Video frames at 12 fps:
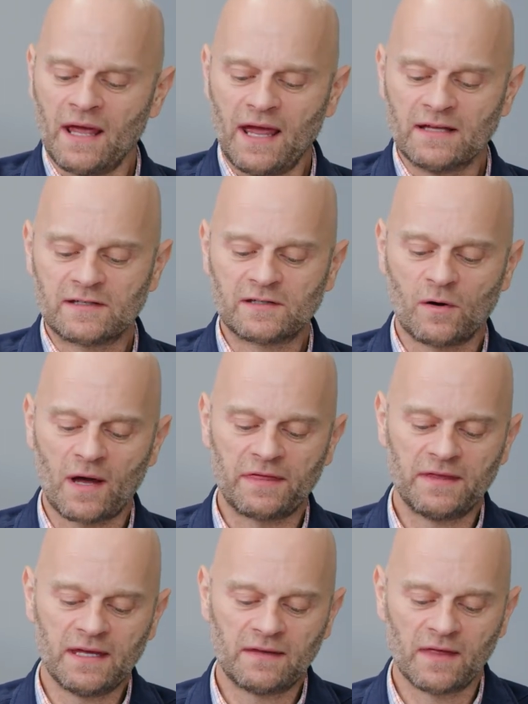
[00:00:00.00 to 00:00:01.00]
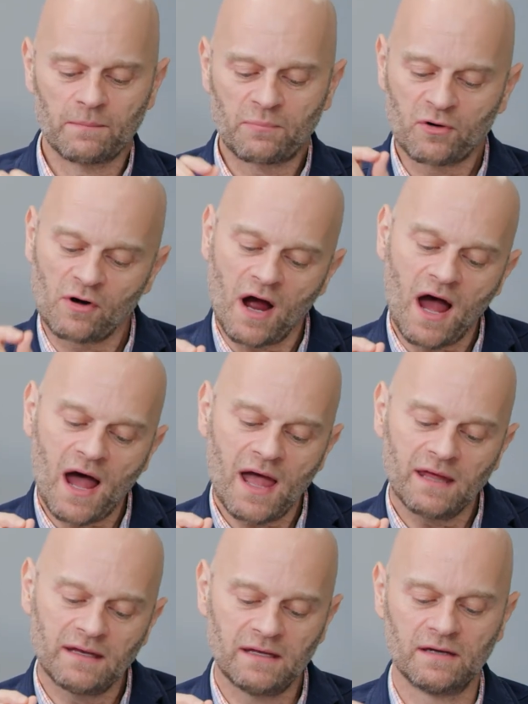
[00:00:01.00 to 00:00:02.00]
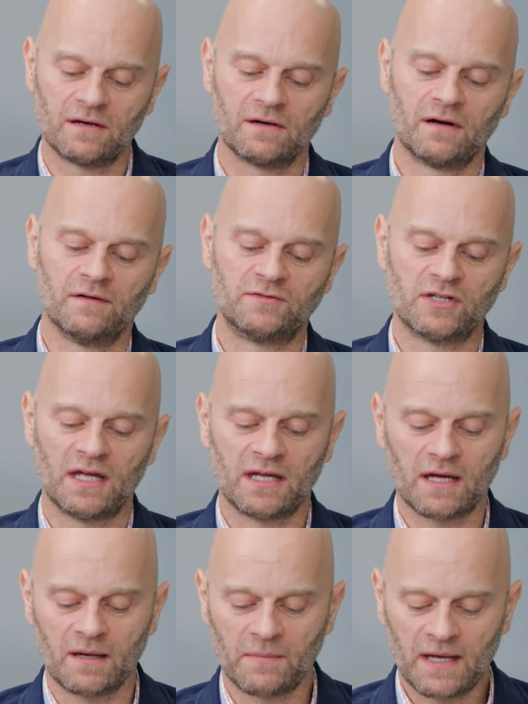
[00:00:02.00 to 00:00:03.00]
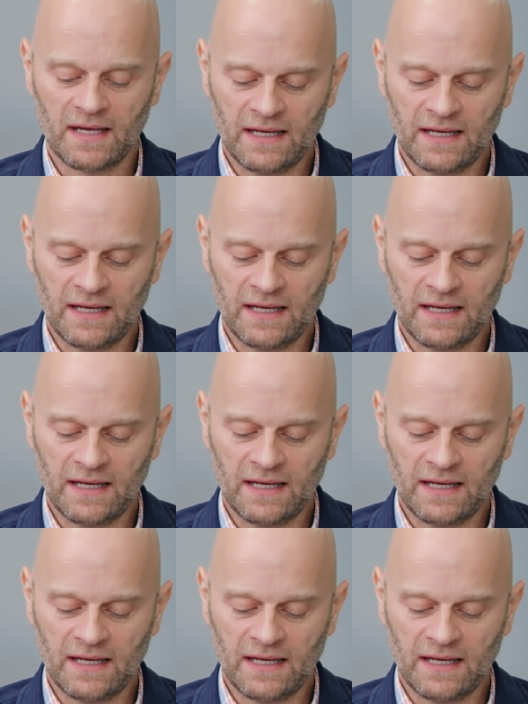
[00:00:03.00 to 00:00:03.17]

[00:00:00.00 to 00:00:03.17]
And so I think that pride here of Jacob